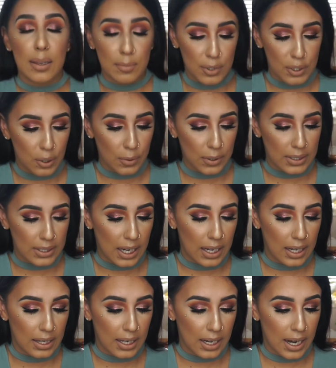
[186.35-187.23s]
am so
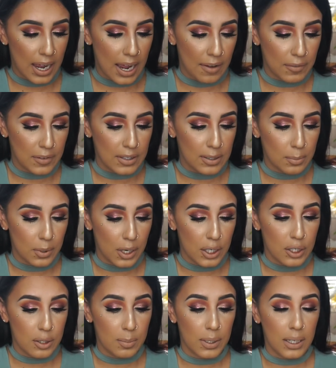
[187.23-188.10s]
excited that I have this
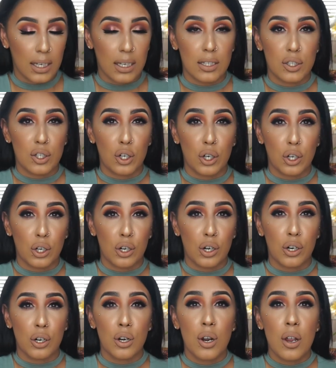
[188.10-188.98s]
brush because
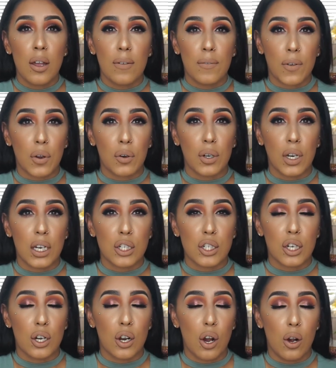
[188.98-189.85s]
her
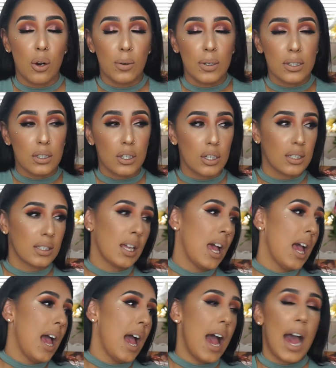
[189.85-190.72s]
foundation always looks
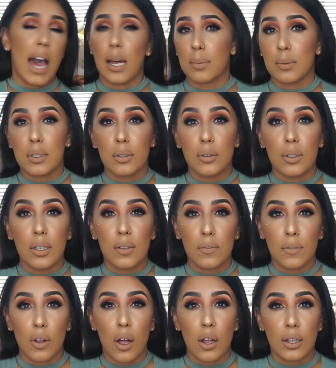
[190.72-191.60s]
absolutely
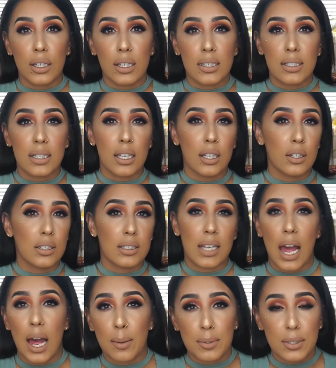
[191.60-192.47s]
flawless. It
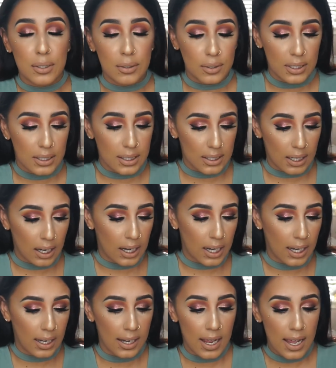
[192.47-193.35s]
looks absolutely
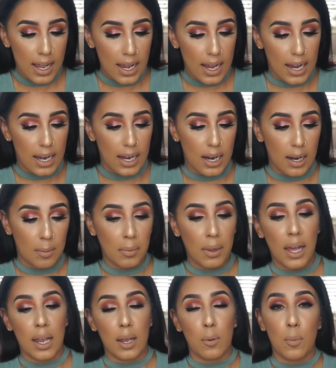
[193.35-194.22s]
stunning. And I'm
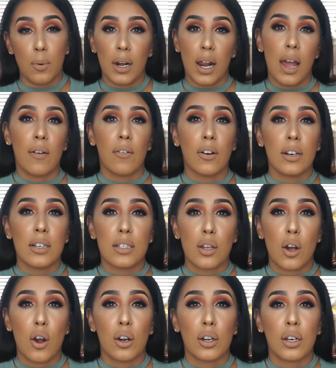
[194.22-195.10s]
like, whatever
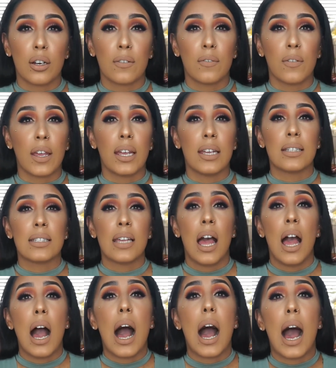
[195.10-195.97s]
is on your face,
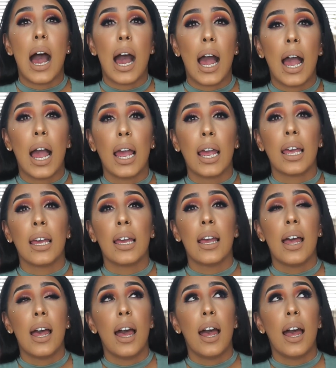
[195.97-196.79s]
I